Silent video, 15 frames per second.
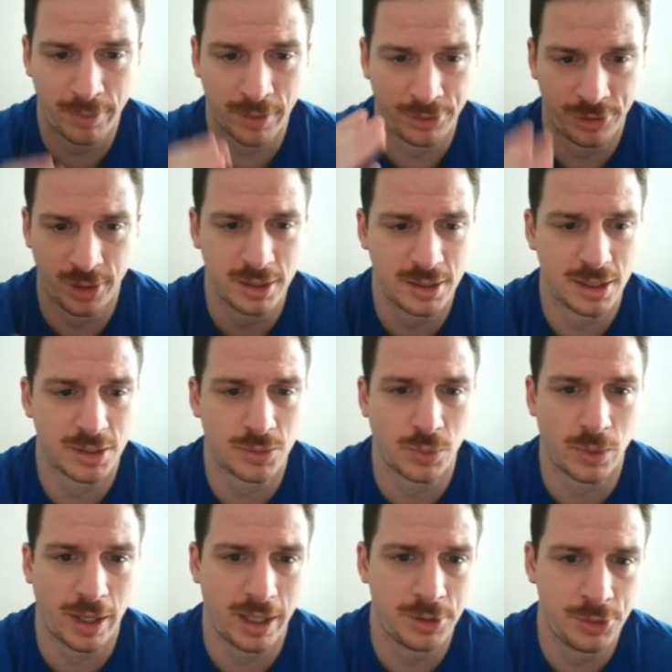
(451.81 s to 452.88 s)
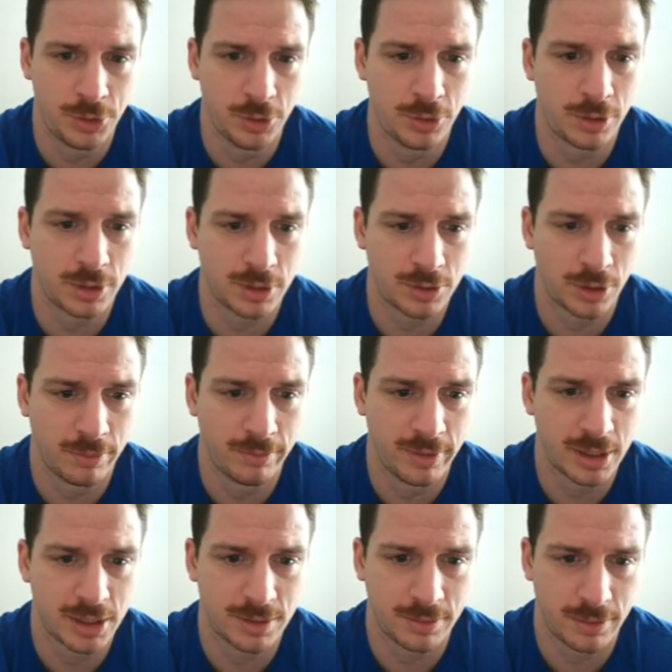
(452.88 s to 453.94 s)
But this is why Duke is going to
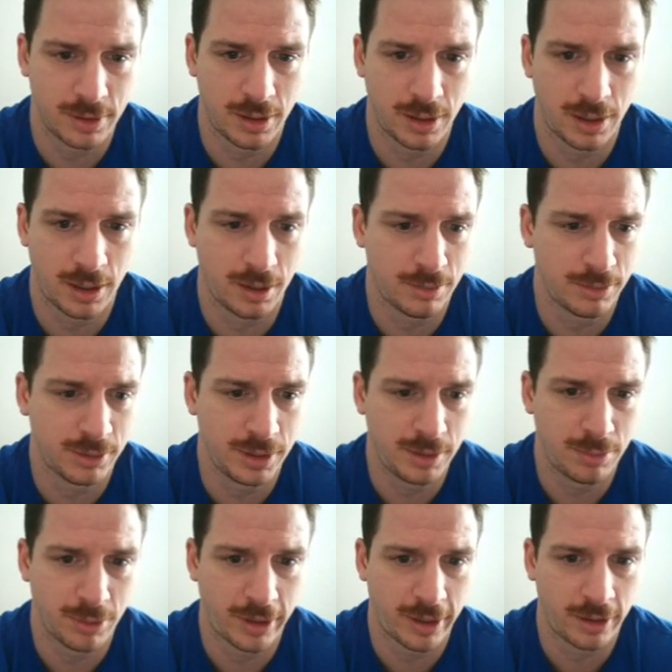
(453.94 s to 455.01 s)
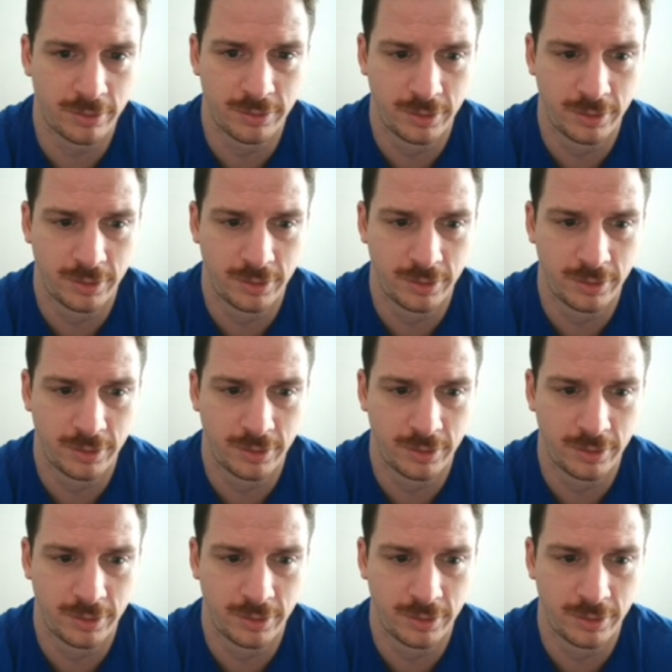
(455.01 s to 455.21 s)
miss Malik Brown,